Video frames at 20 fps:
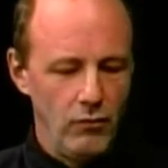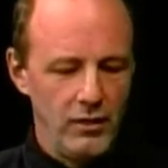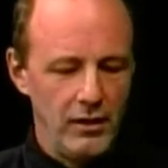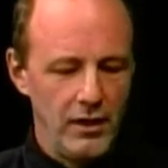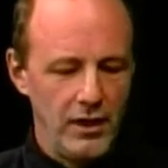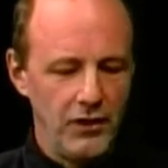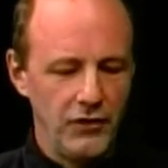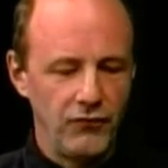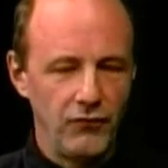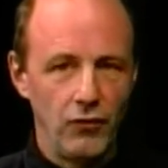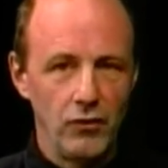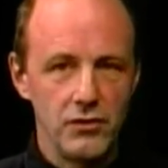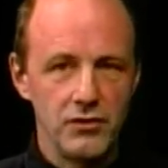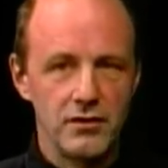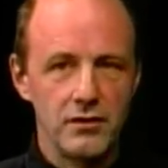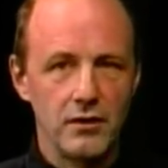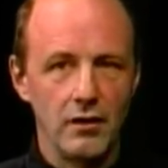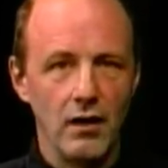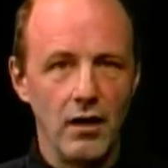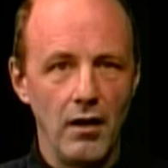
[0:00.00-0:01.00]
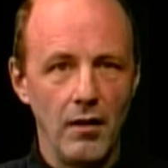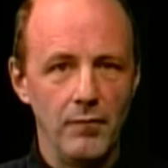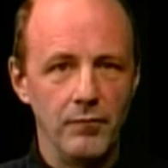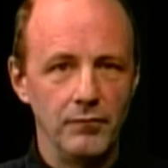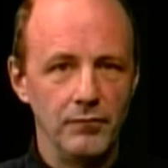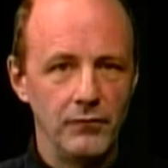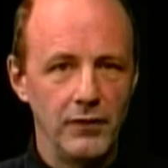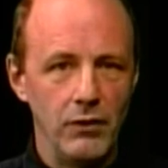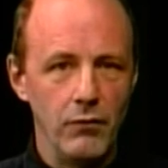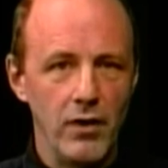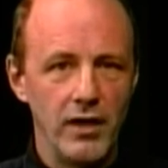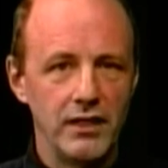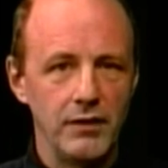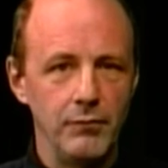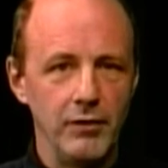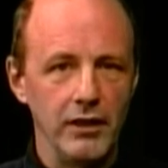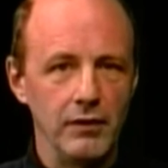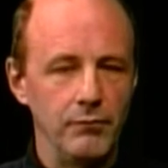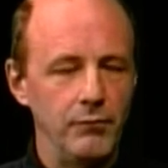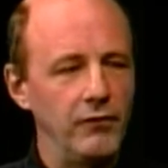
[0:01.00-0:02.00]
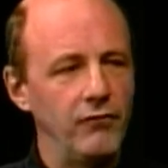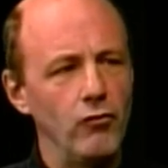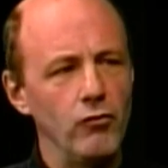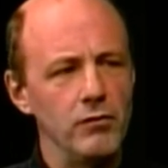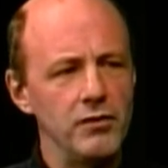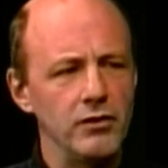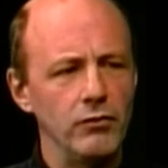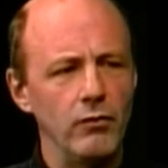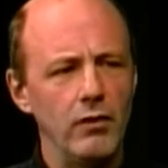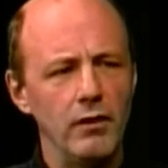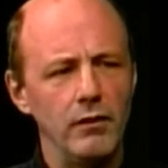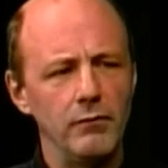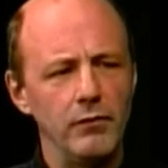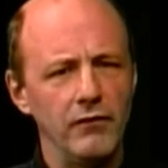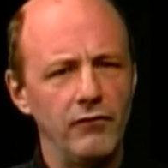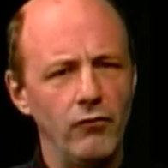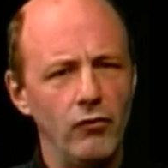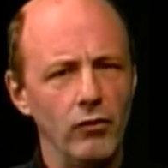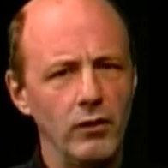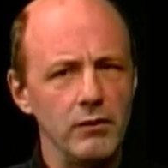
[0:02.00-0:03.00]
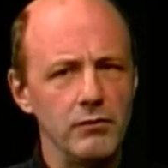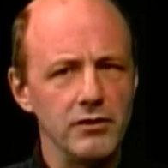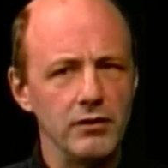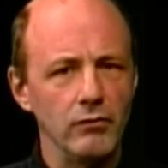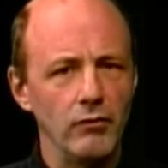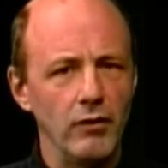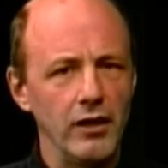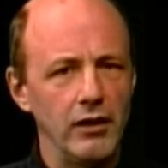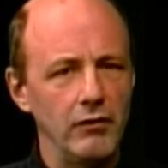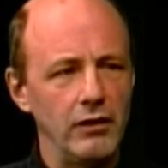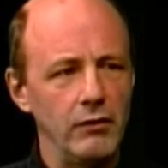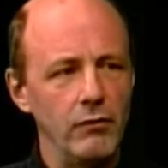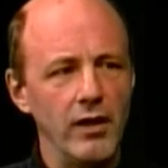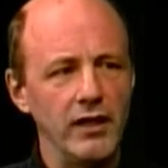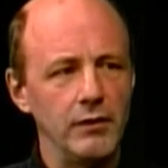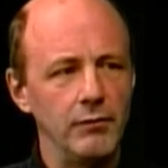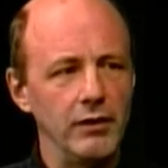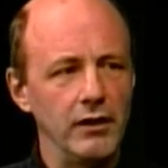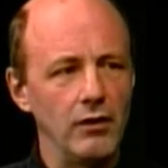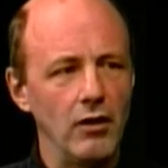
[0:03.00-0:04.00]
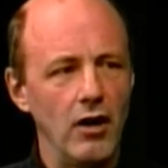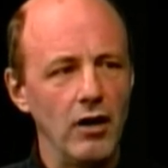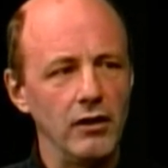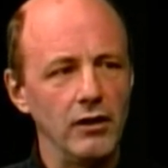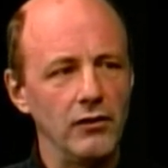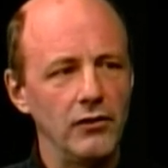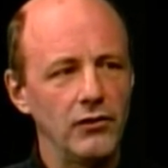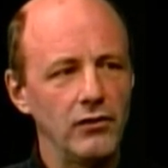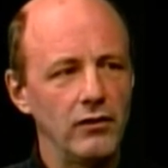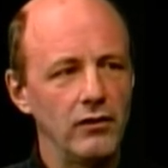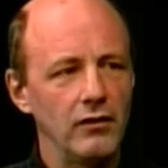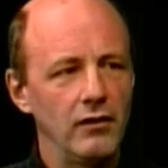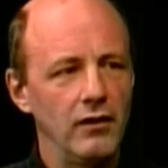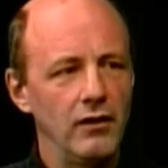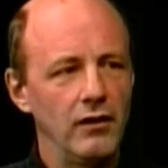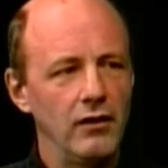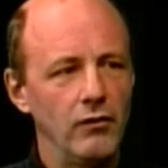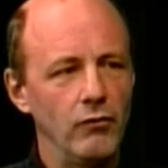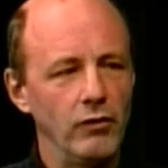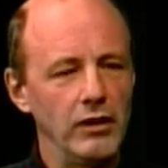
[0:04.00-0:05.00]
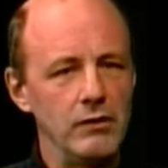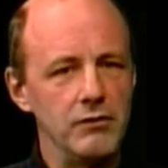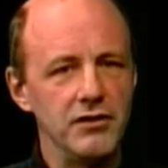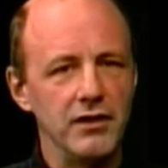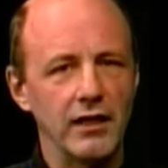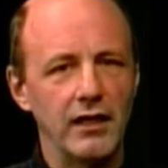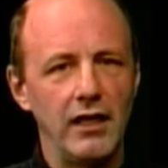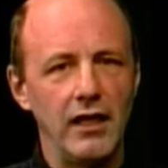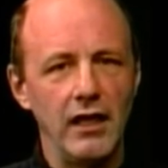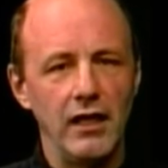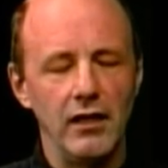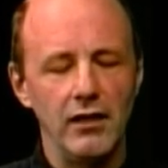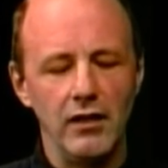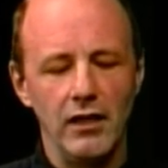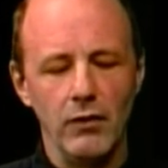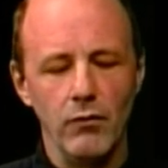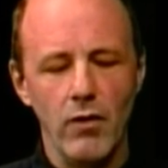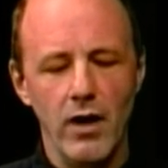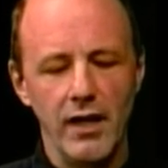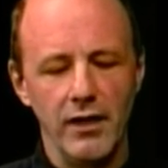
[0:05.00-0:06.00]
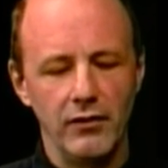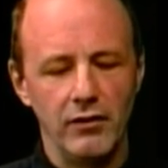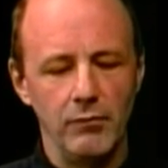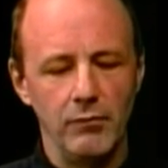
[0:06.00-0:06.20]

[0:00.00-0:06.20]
his first, um, he wanted to be, before he, was a, before he was a writer, he wanted to be an artist. When he was a kid, he wanted to